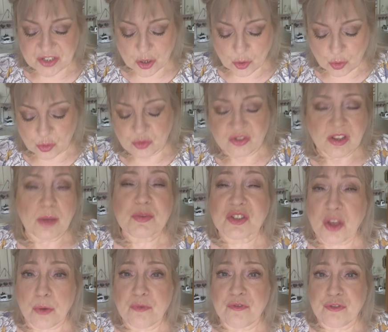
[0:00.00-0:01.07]
old. I was
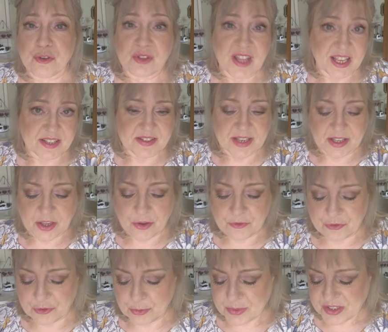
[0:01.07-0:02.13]
going through it, like I said, going
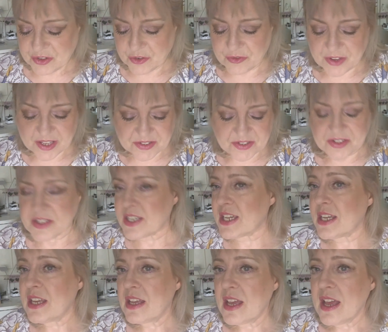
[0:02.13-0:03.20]
through my stuff
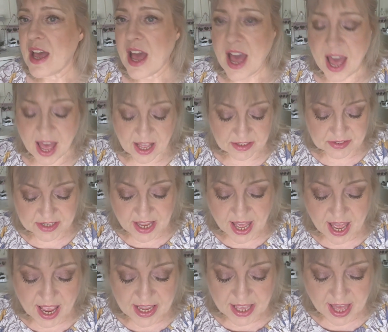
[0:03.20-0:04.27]
yesterday. And
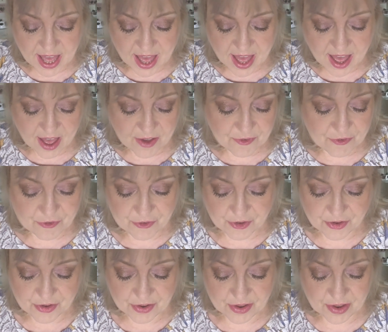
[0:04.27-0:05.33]
I have,
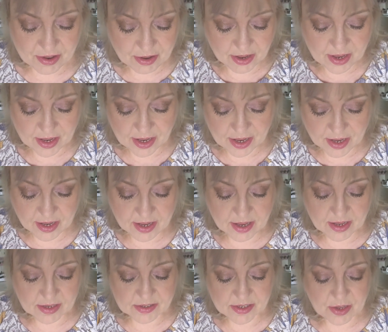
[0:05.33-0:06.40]

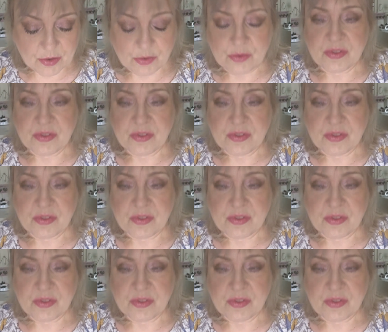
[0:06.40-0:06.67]
so